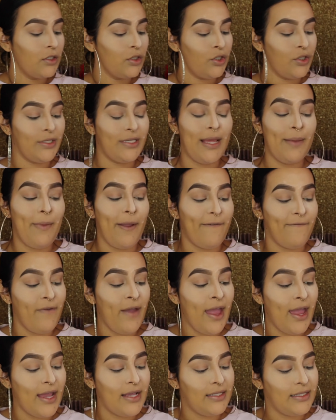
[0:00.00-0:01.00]
to set my
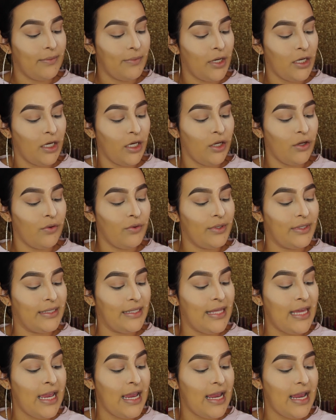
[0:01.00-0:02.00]
face, I'm gonna use
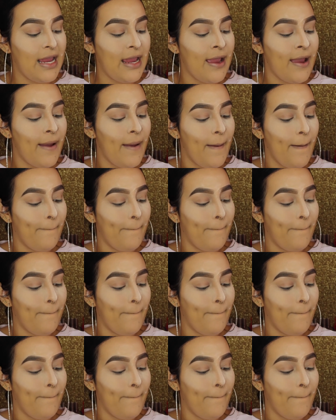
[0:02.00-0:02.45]
the